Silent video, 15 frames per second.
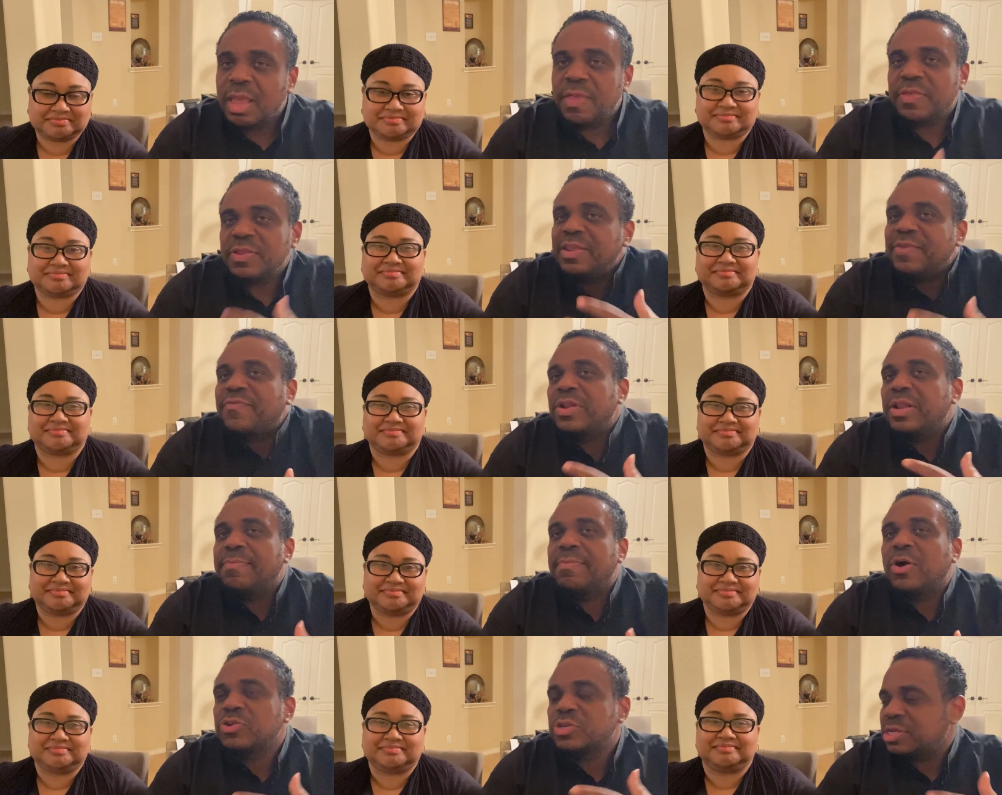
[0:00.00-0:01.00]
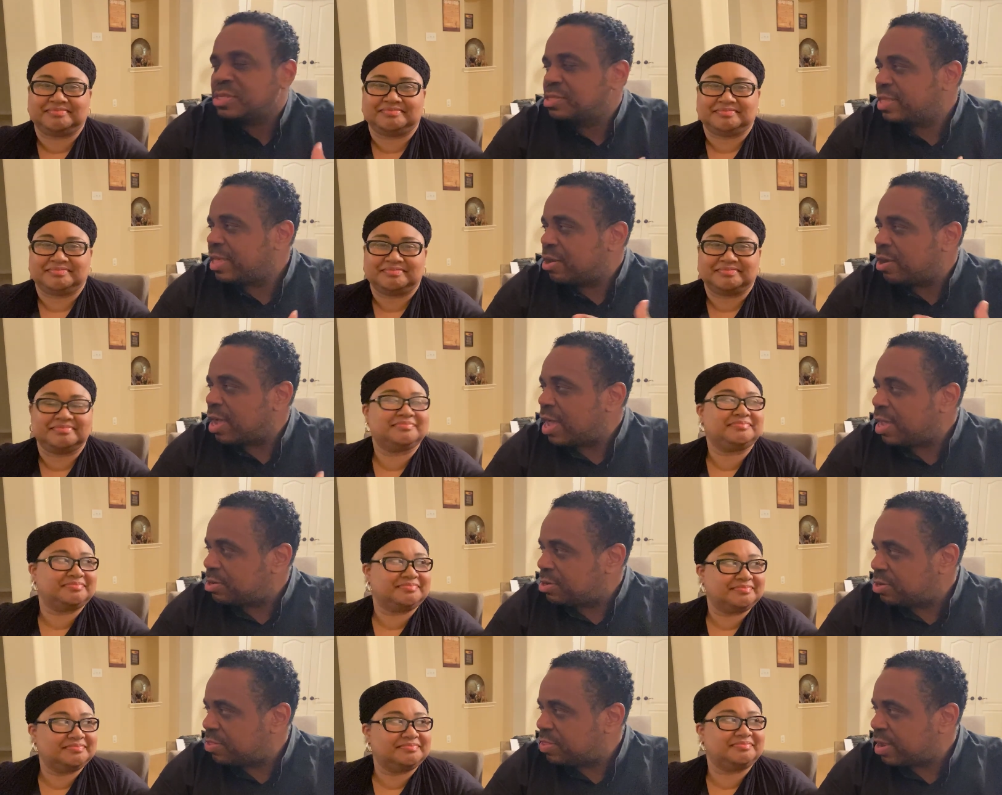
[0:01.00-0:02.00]
Speaker 1: the different emotions that are
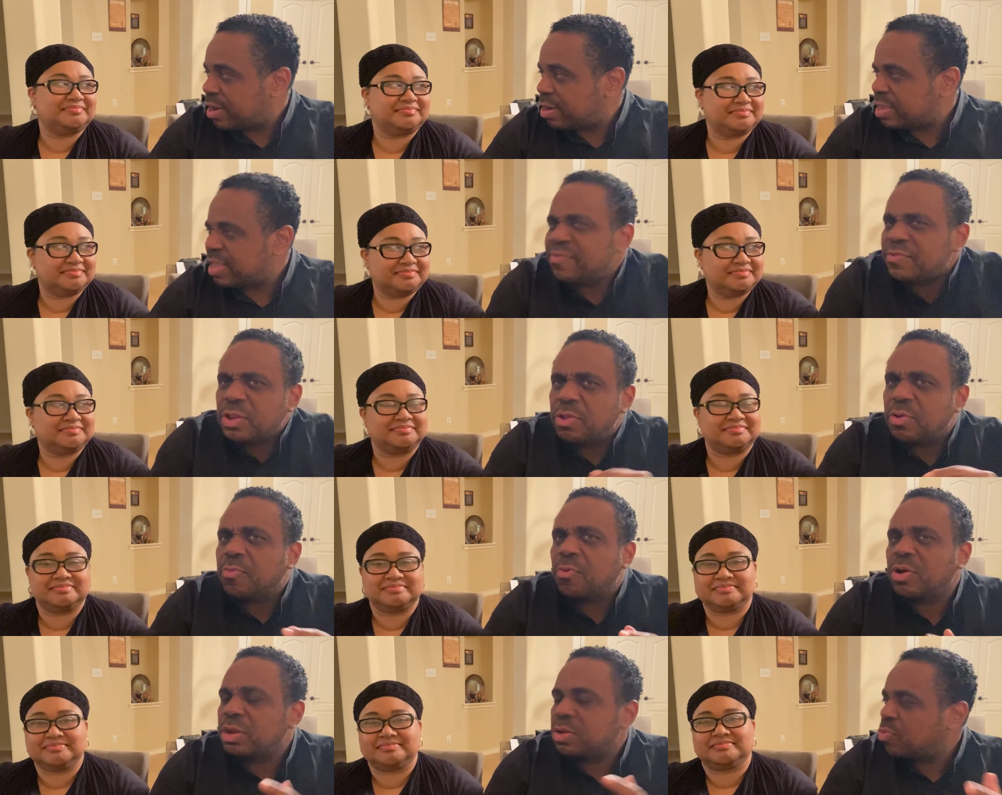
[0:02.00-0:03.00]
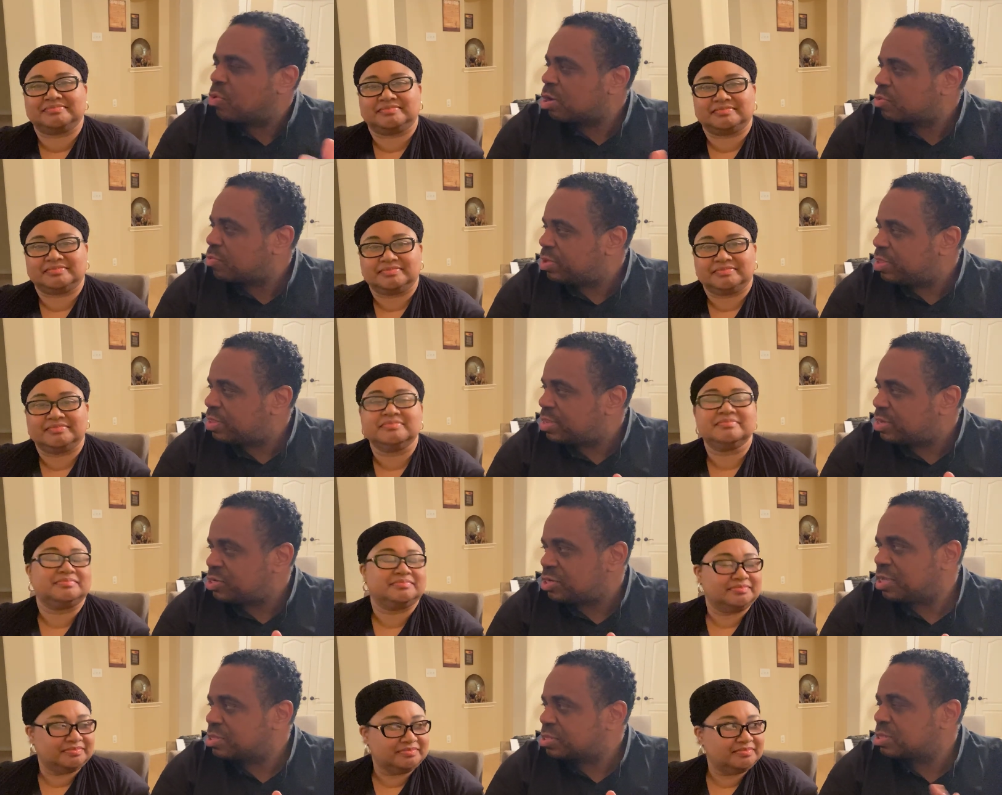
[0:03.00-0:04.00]
under there. It gives you a little more to work with than
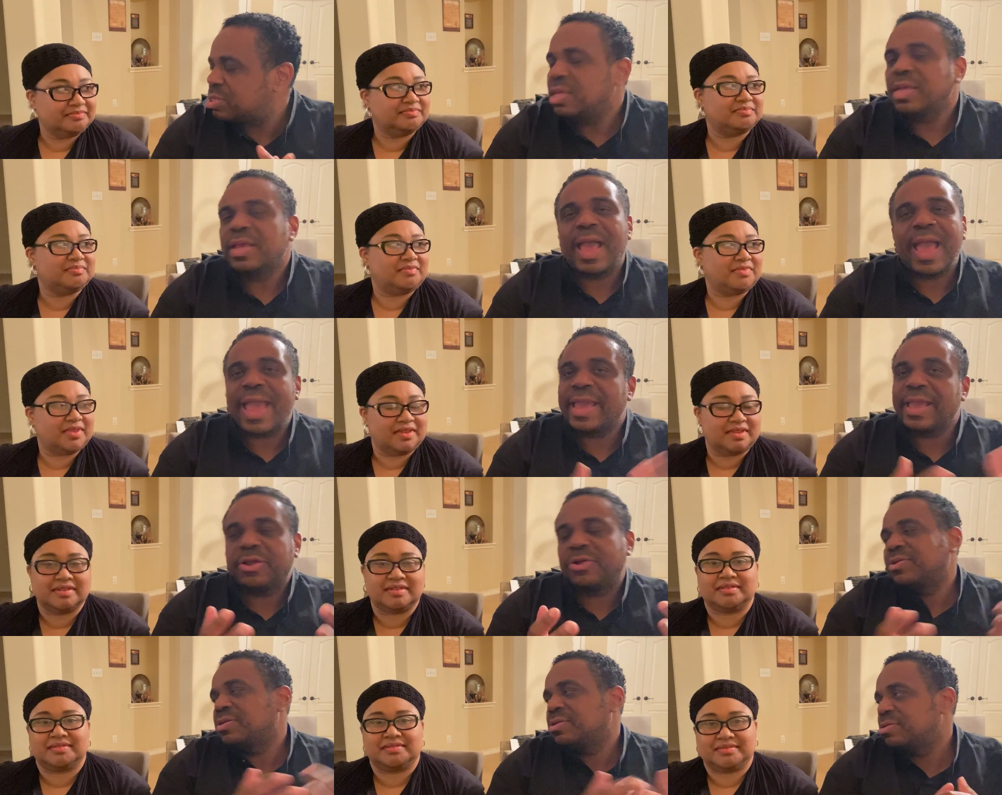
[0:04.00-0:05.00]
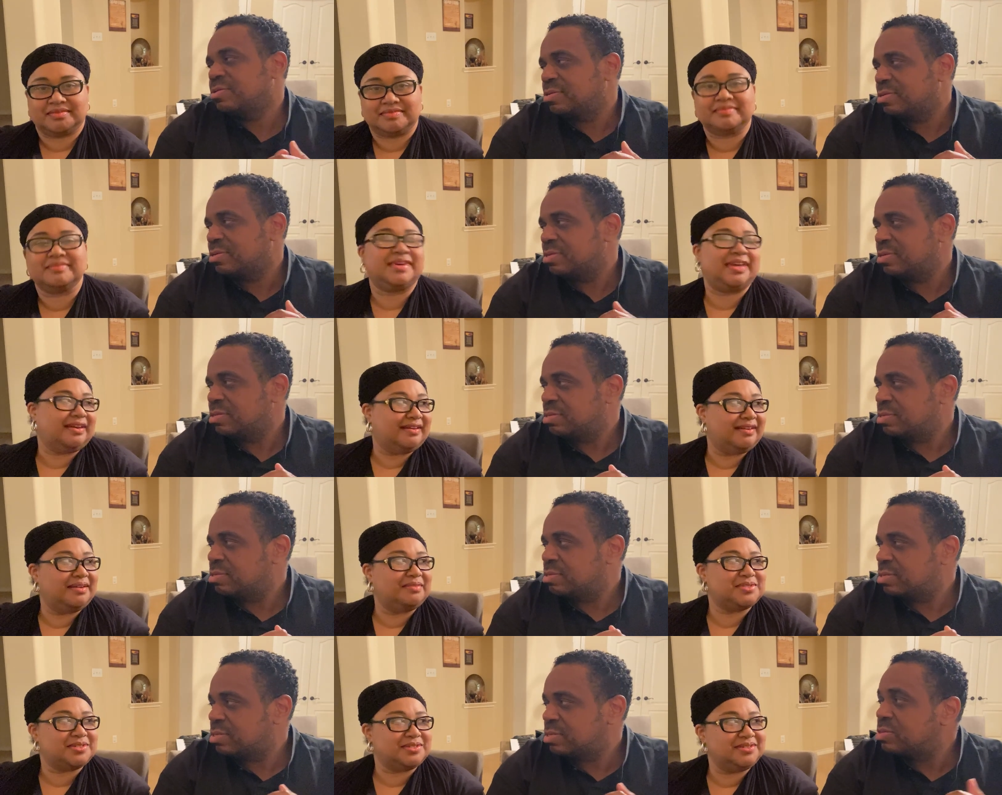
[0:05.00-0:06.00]
just anger.
Speaker 2: Yeah,
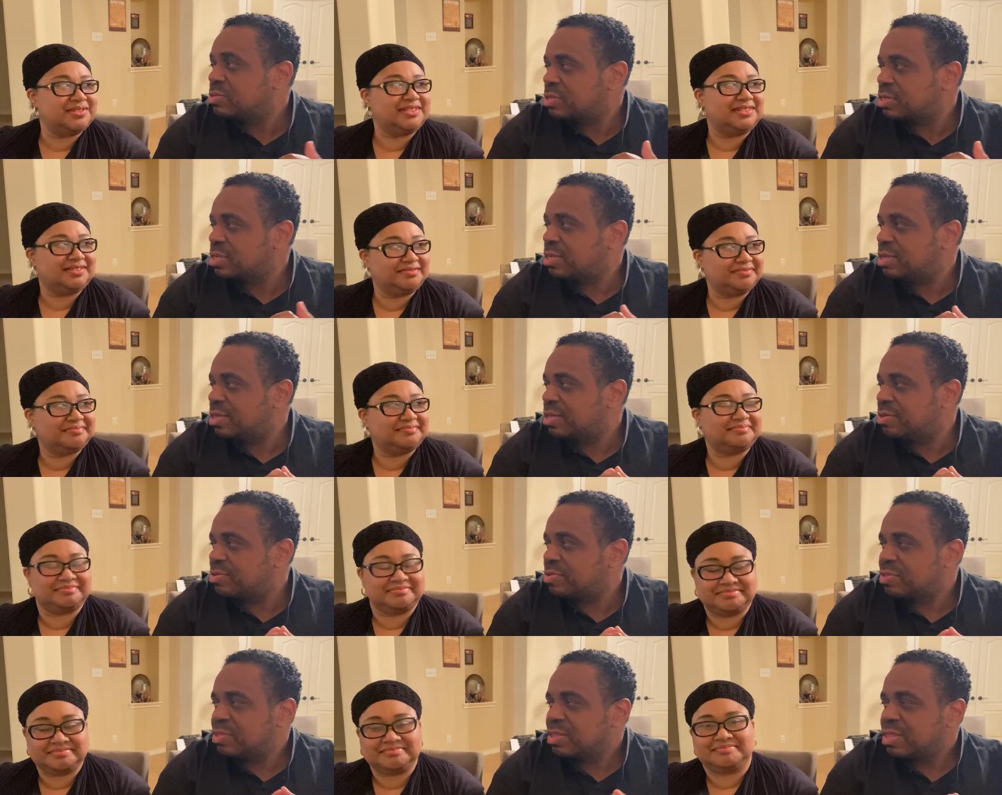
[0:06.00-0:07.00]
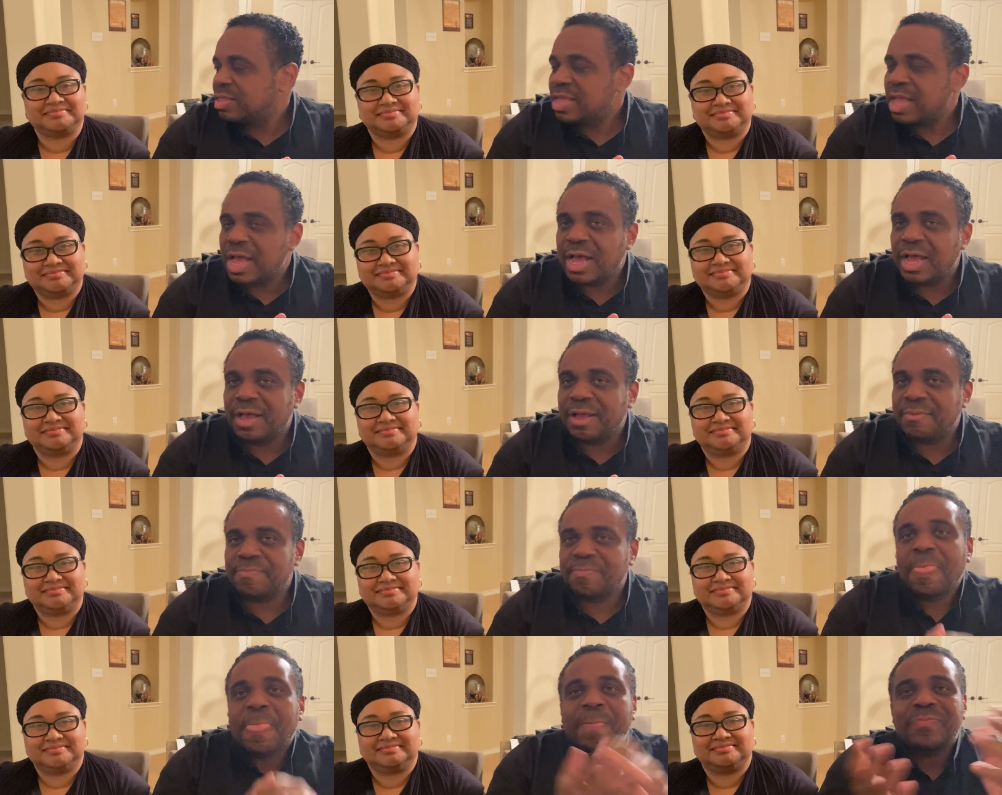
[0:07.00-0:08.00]
absolutely.
Speaker 1: You know,
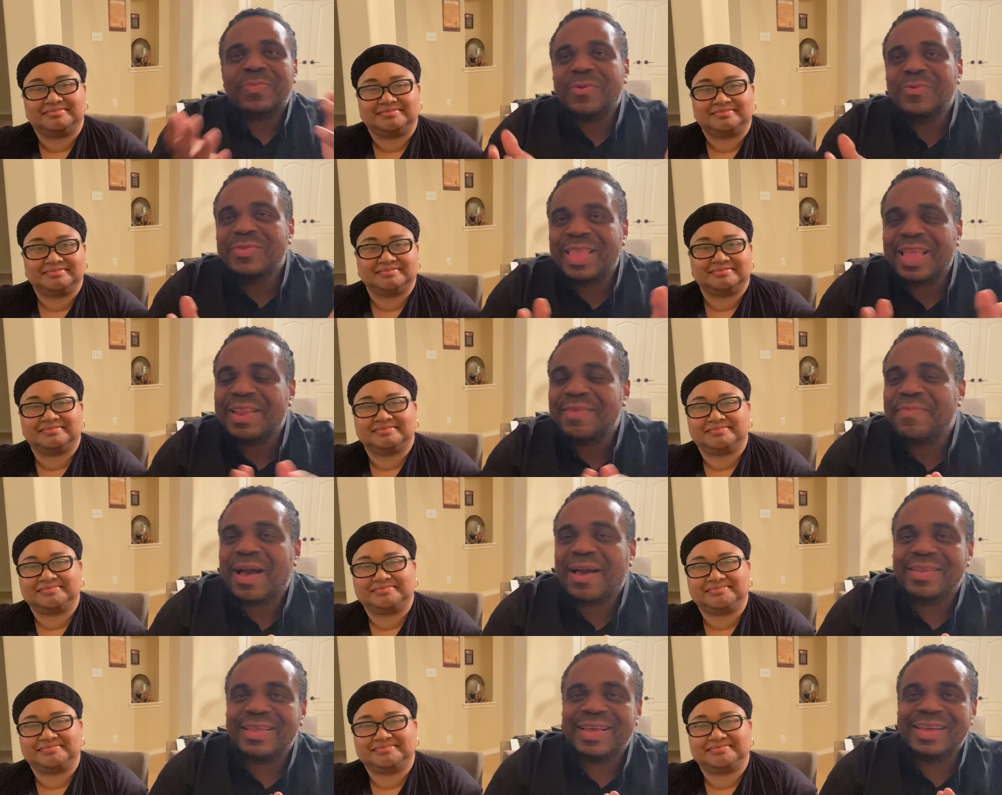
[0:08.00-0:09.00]
we're thinking about